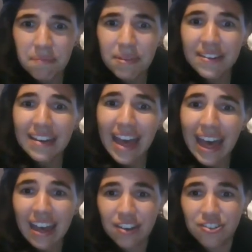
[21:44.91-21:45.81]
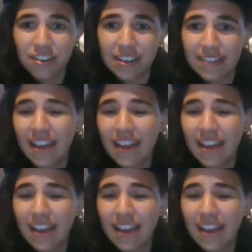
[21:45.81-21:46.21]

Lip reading: But an actress,